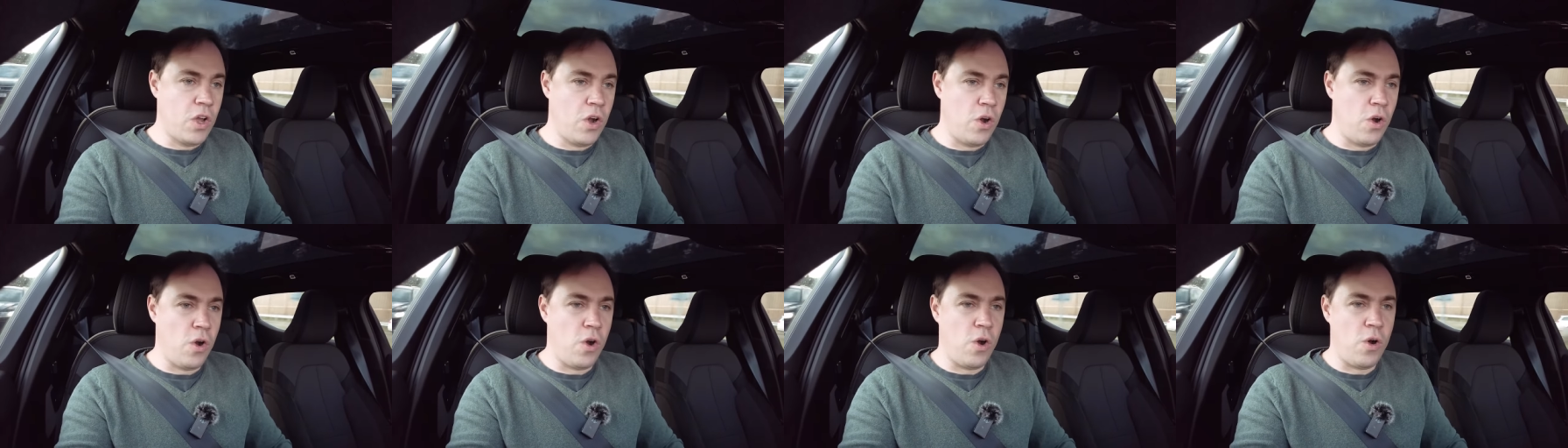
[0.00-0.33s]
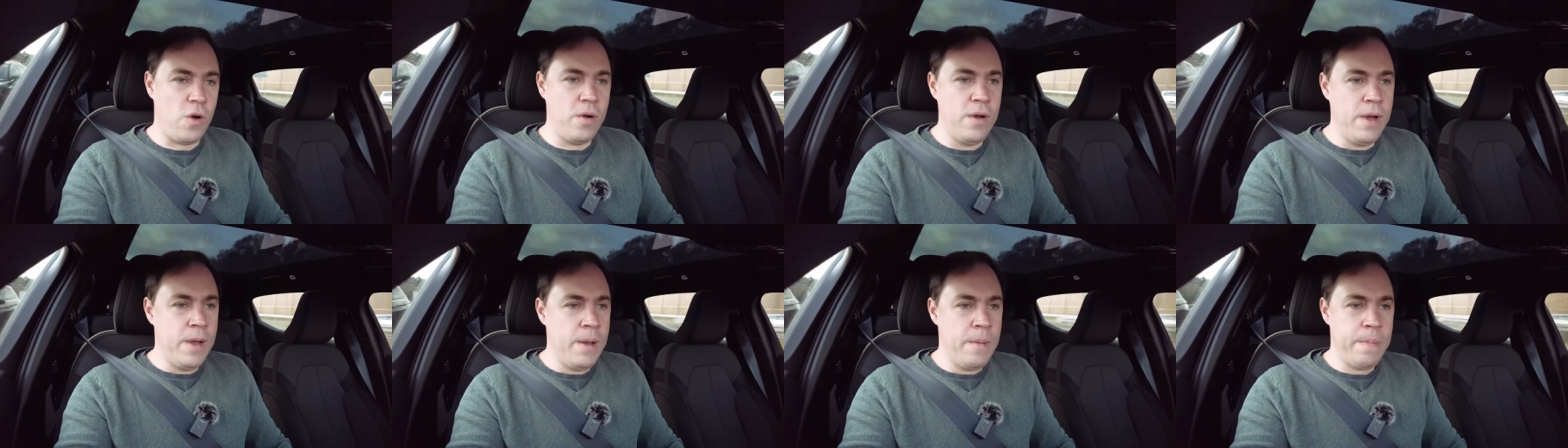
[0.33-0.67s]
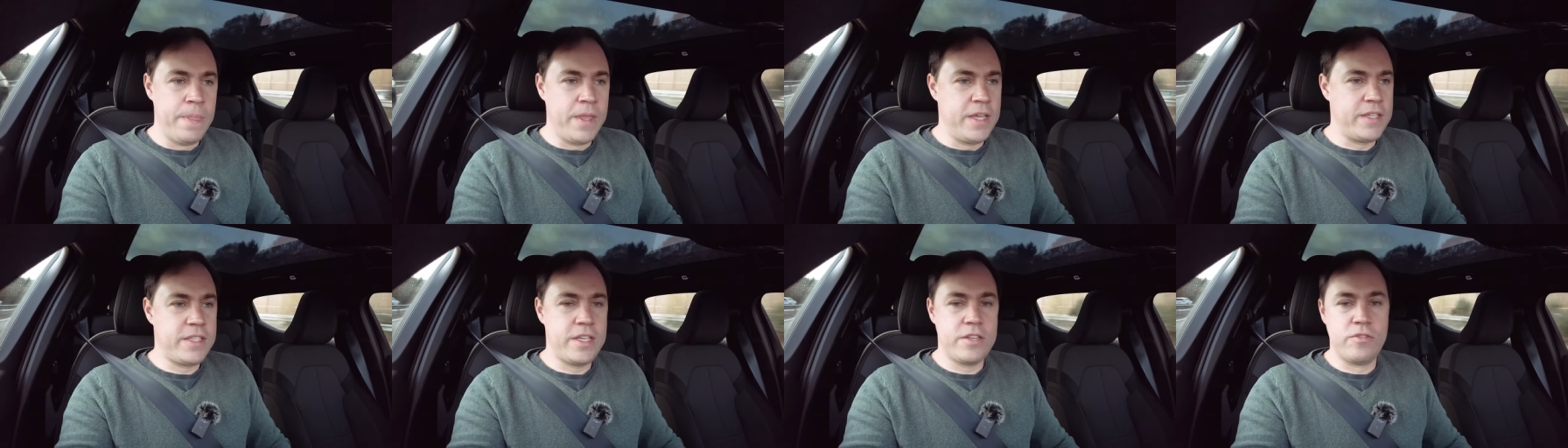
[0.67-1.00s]
or
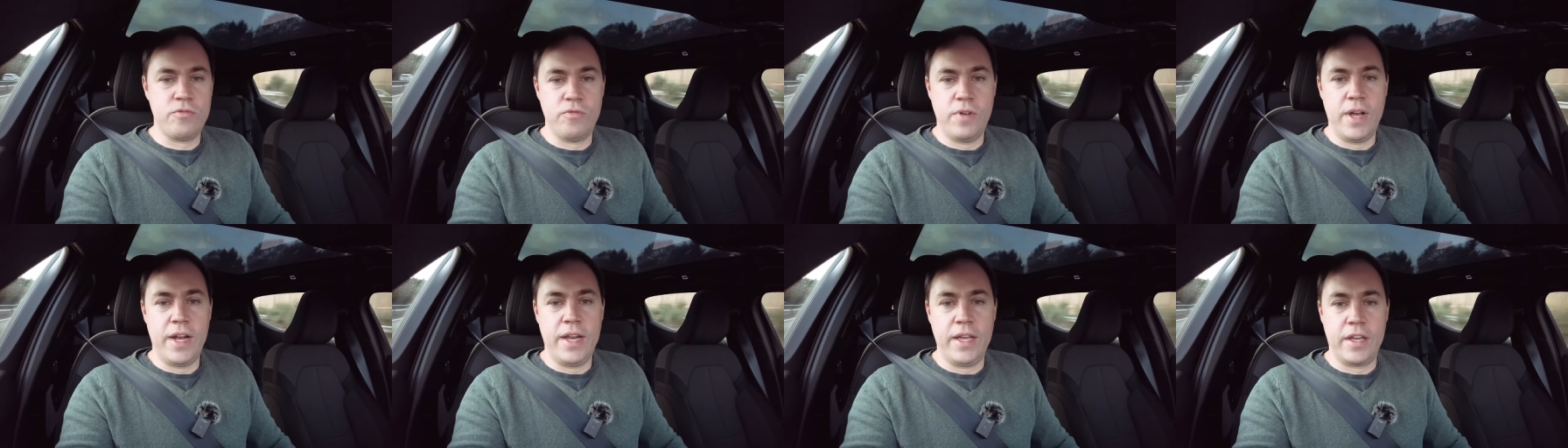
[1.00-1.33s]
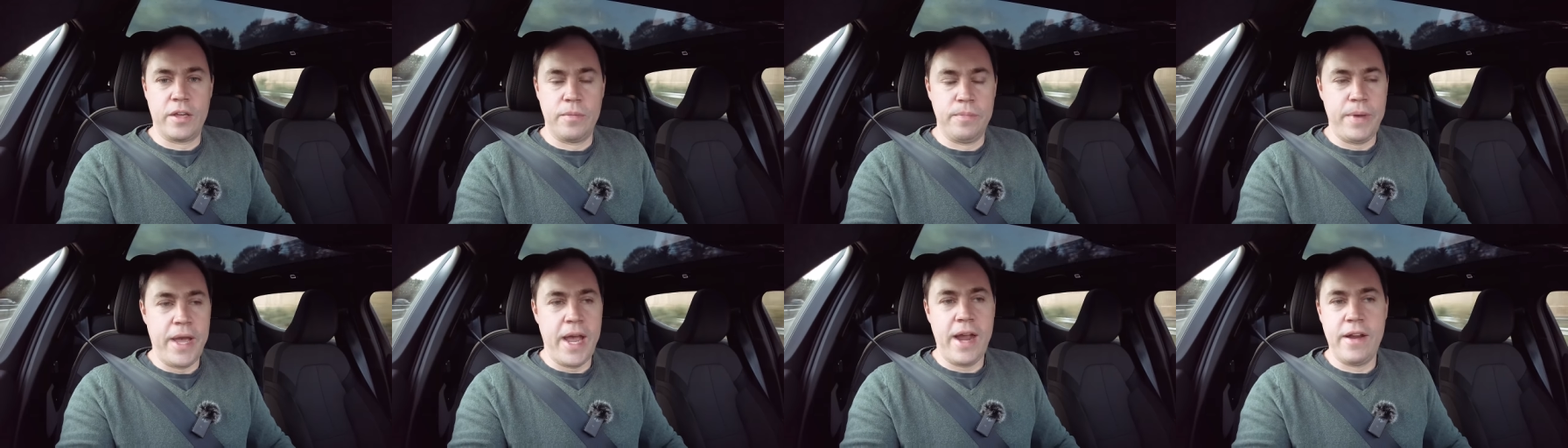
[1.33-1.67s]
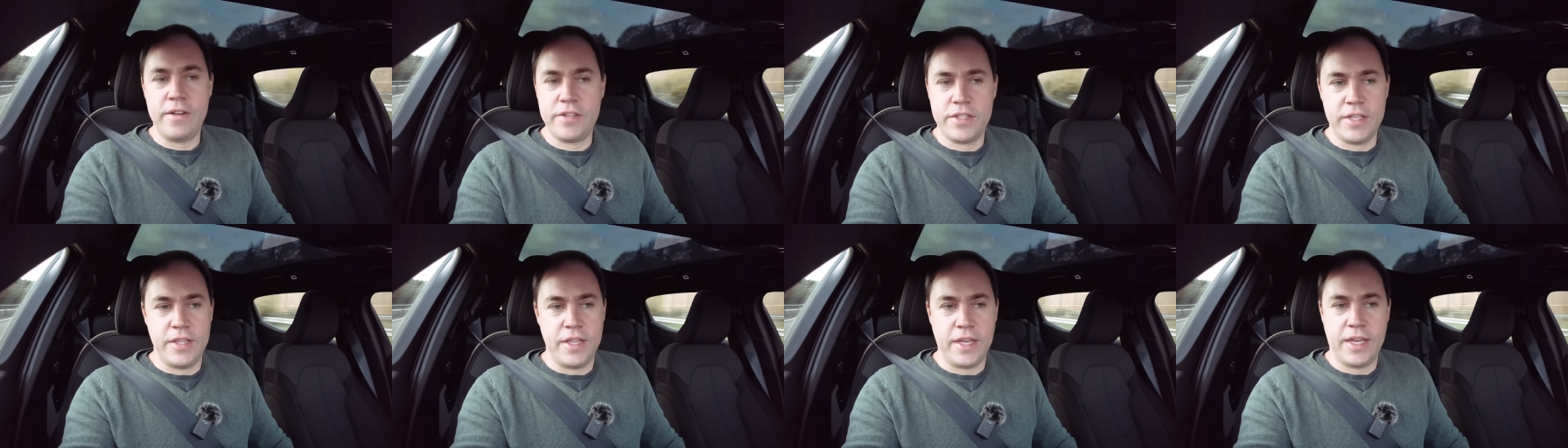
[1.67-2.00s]
this isn't really a
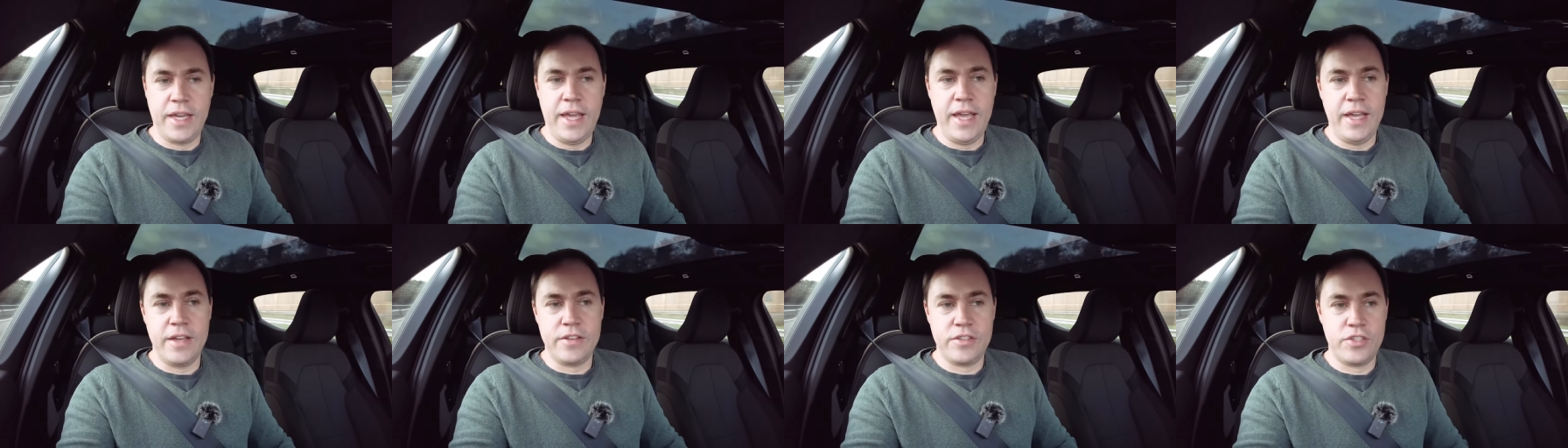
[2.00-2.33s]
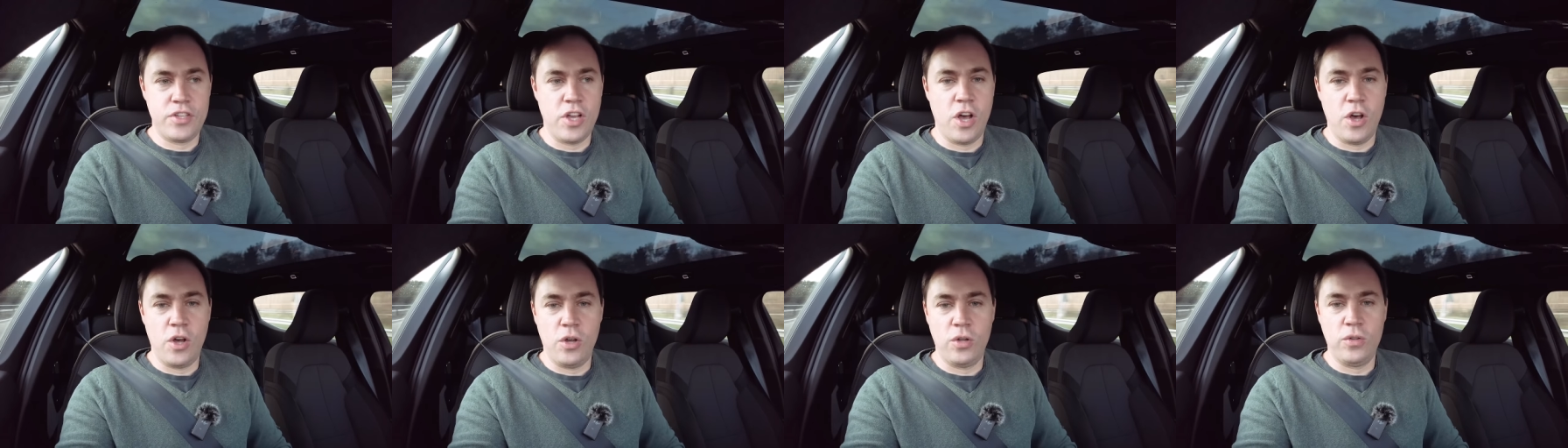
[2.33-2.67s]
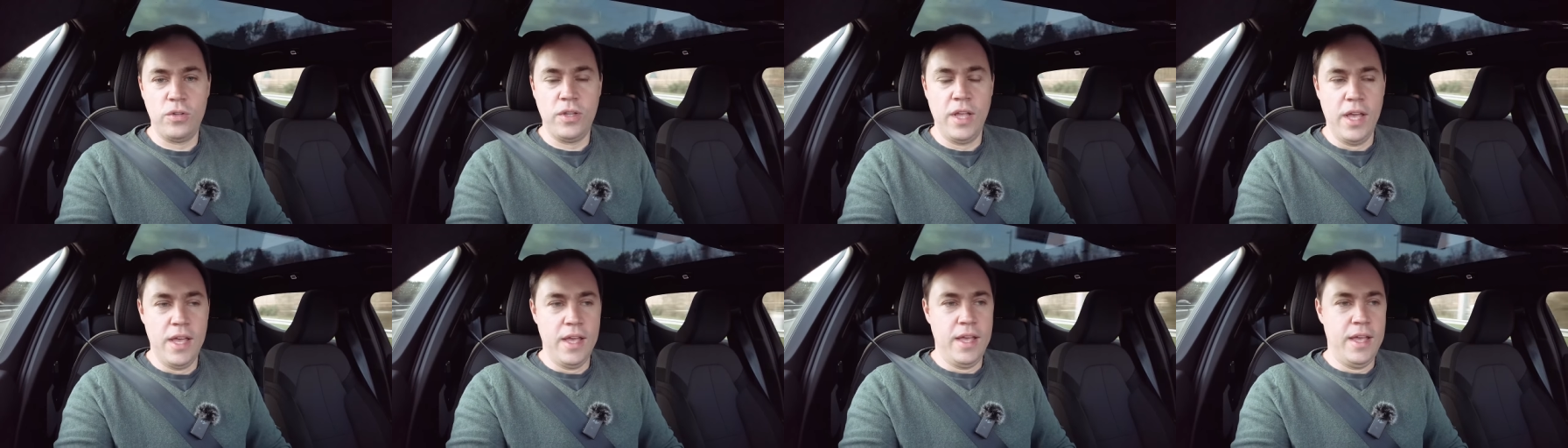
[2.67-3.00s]
comparison, the Kia
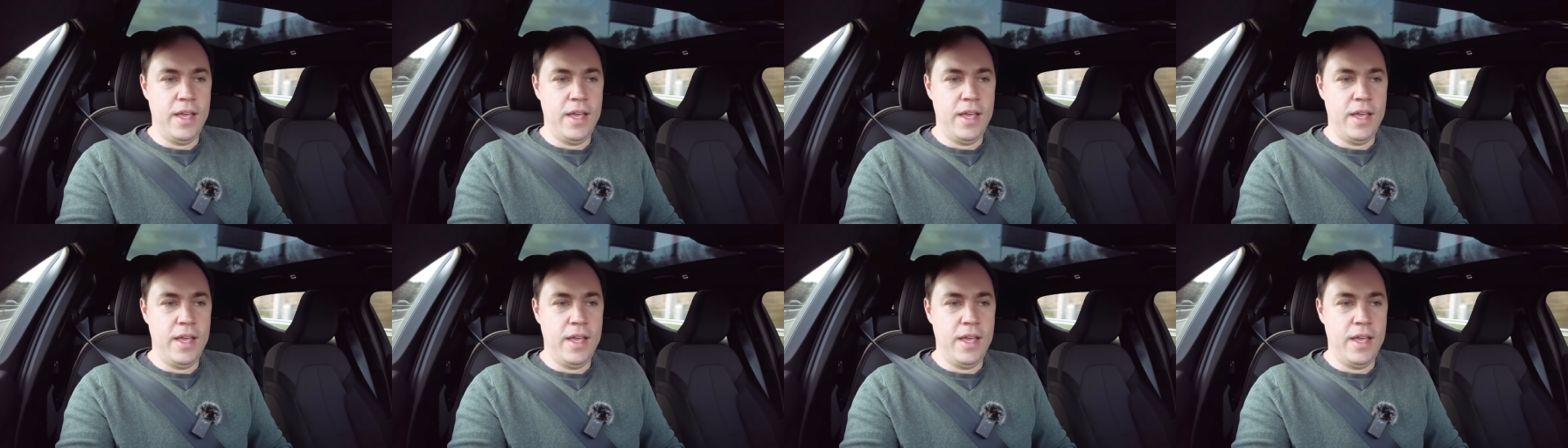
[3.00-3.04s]
e-Soul,